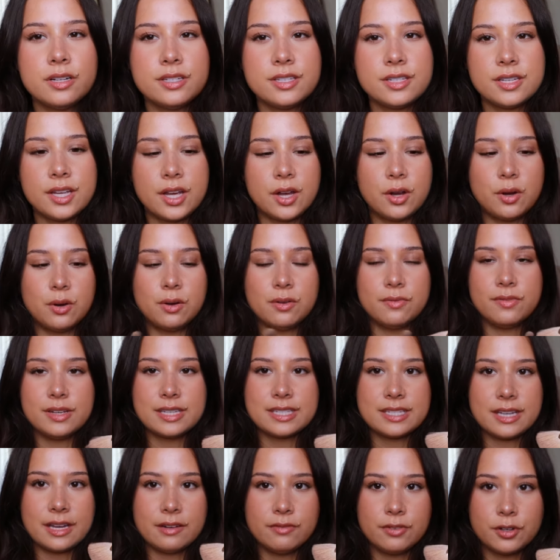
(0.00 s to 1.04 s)
So
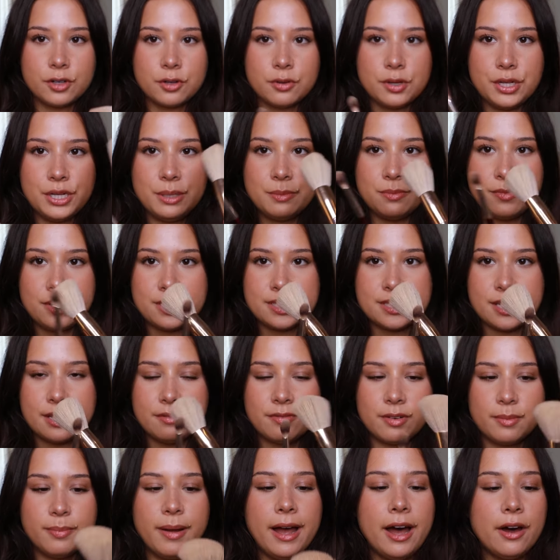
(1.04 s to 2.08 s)
this side for cream, this
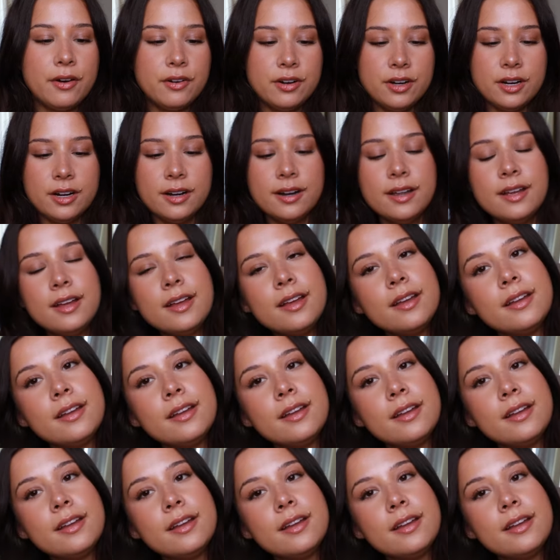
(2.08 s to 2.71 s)
side for powder.